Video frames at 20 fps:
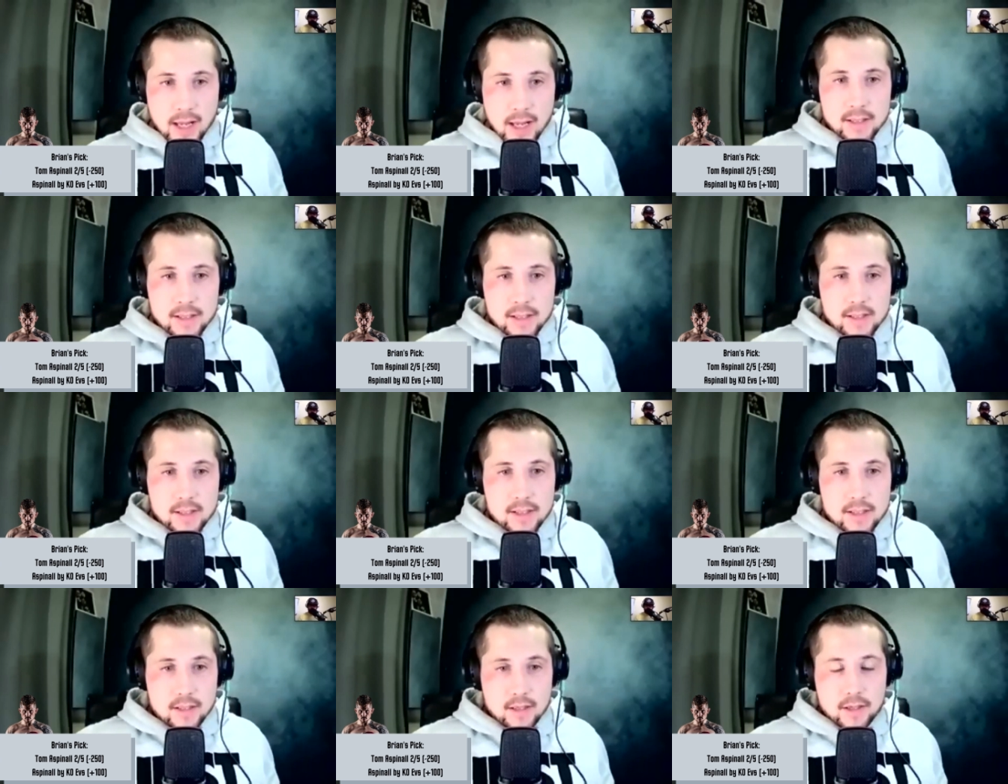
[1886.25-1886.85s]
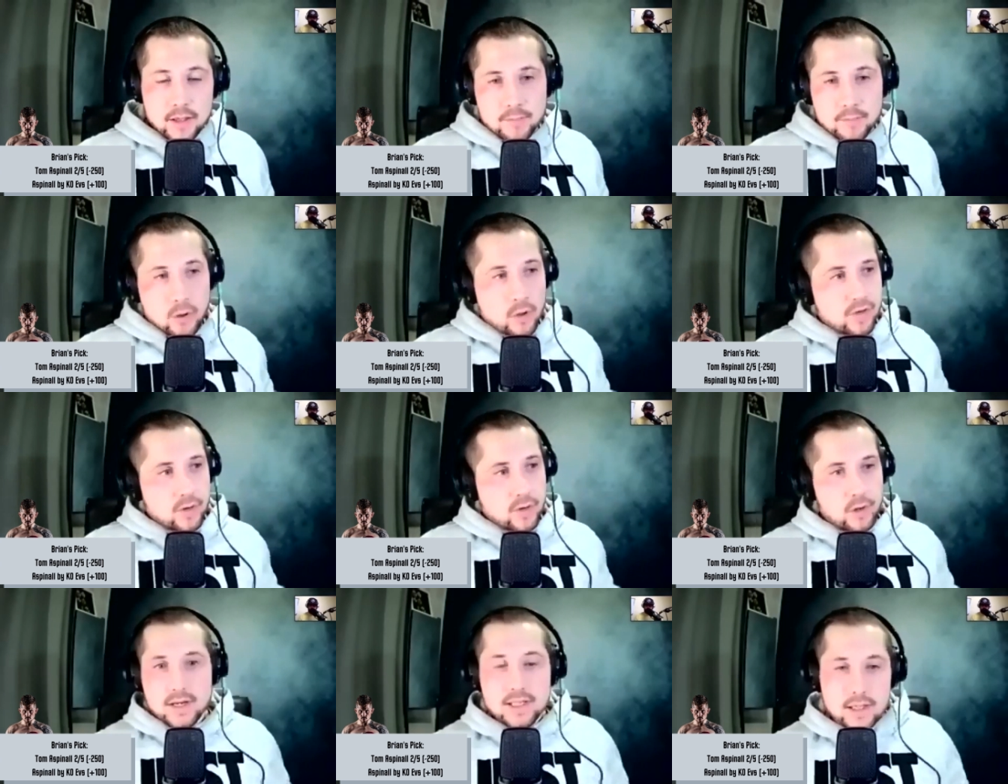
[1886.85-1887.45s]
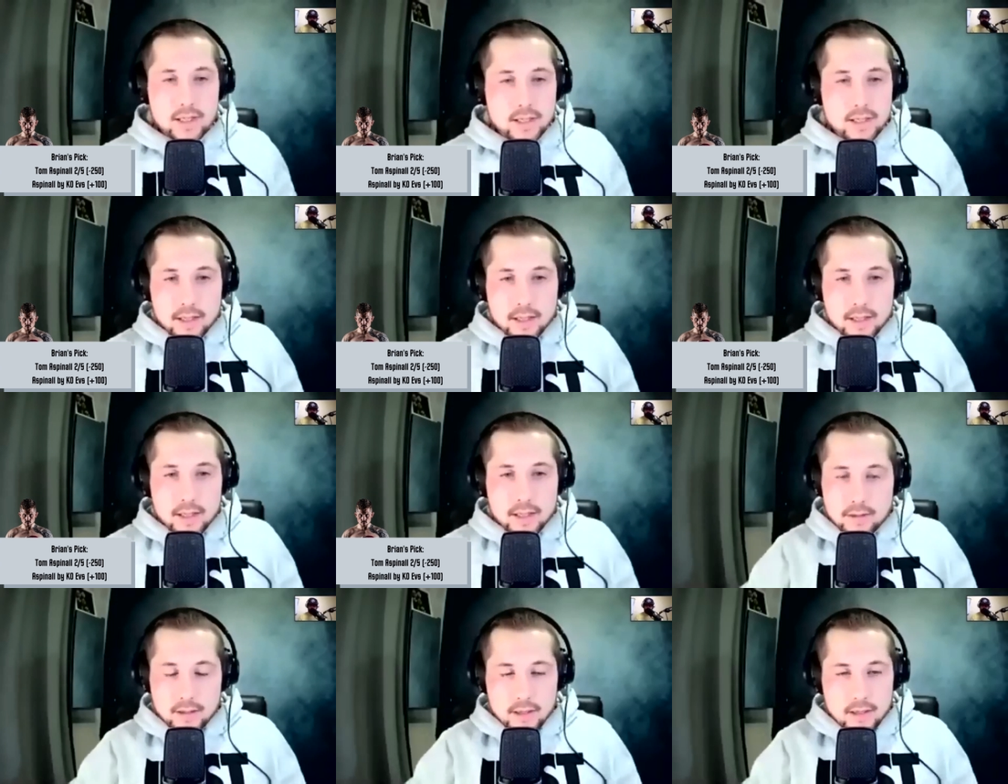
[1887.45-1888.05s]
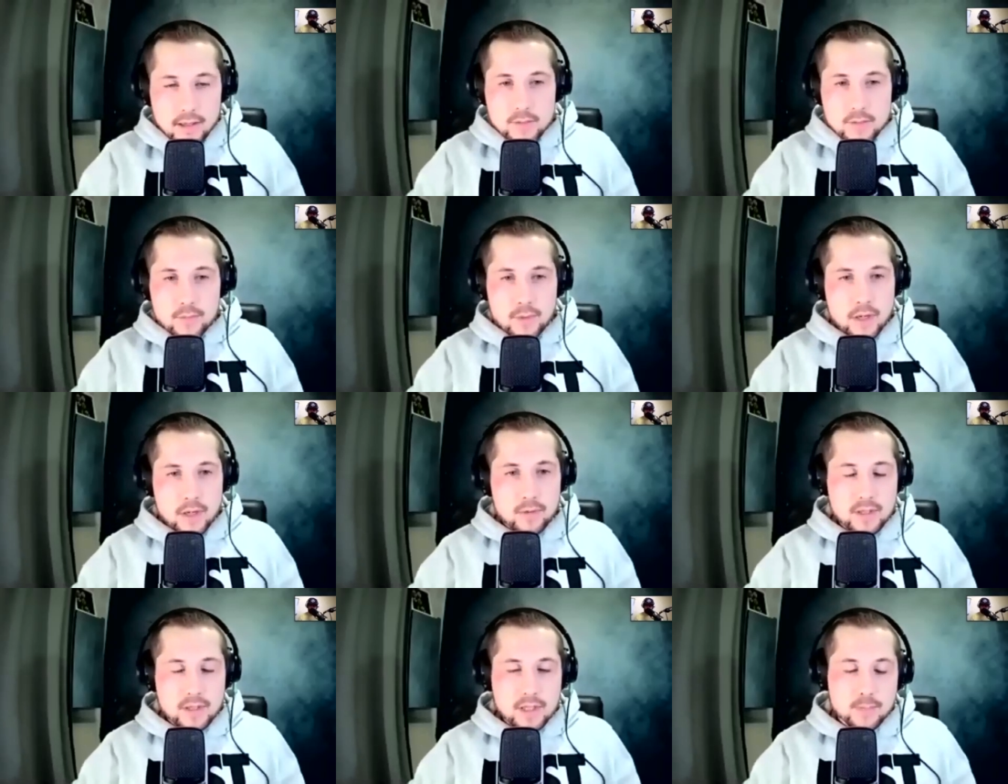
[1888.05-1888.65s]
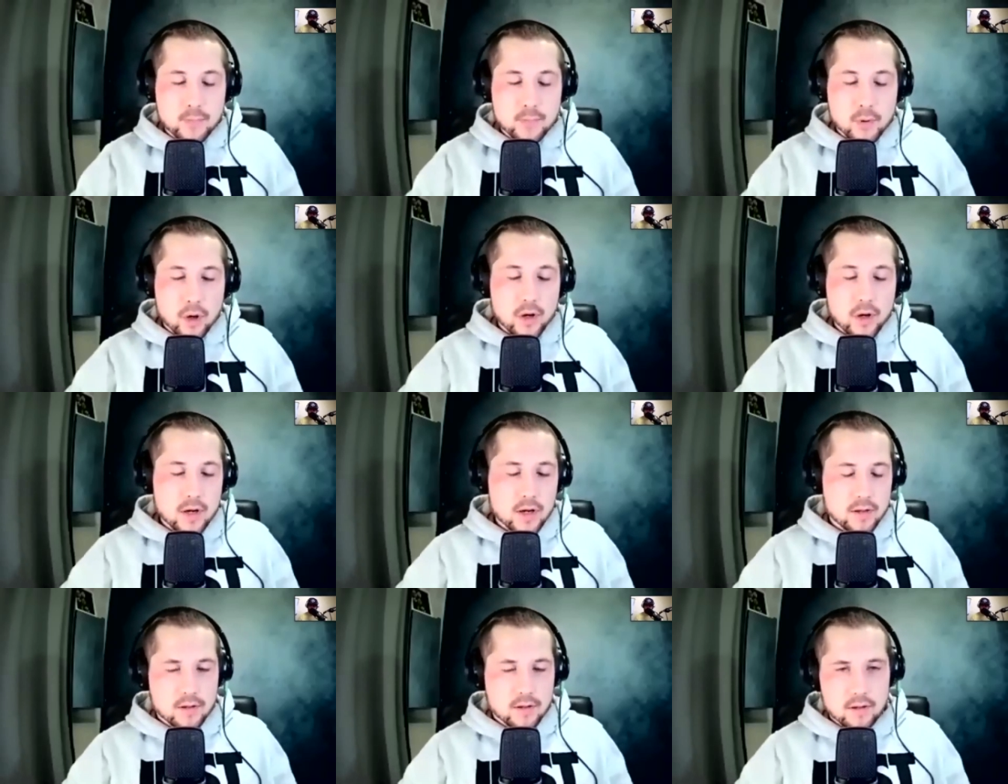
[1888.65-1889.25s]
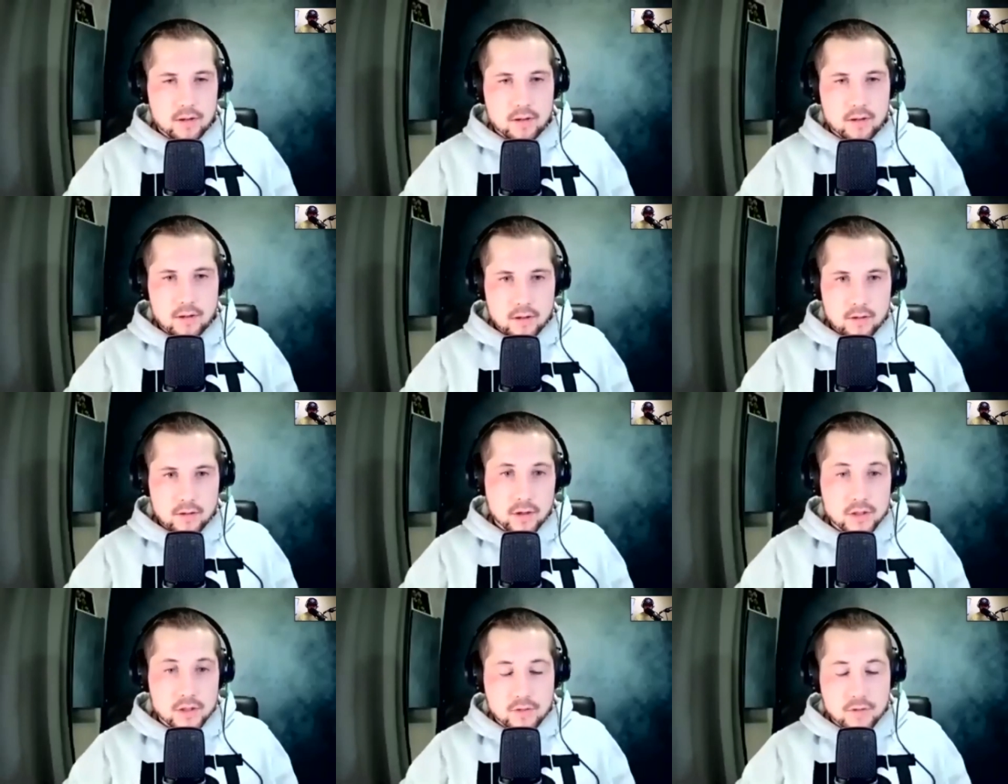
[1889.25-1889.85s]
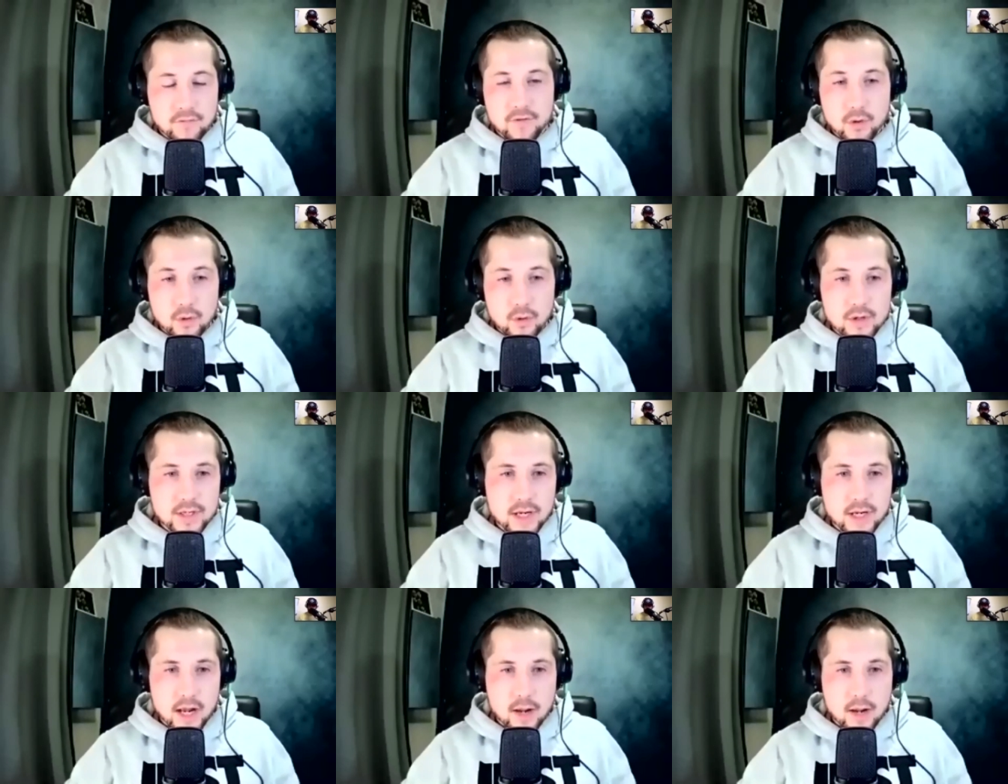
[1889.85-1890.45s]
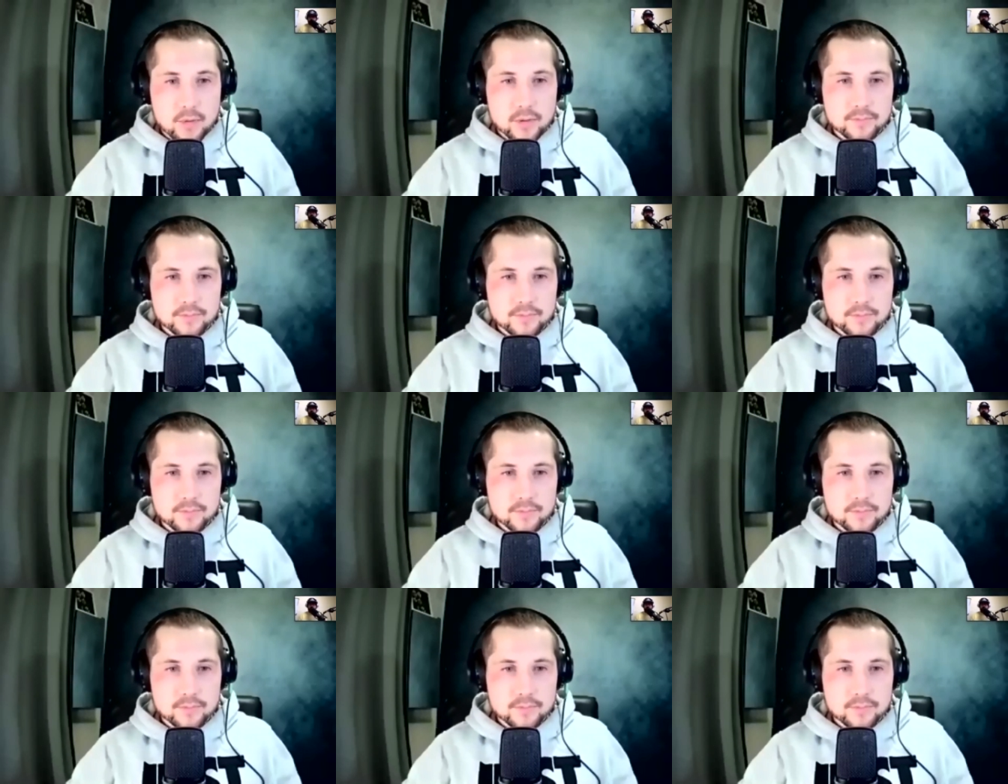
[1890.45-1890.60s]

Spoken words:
I only found out recently that he was brought into Tyson Fury's camp.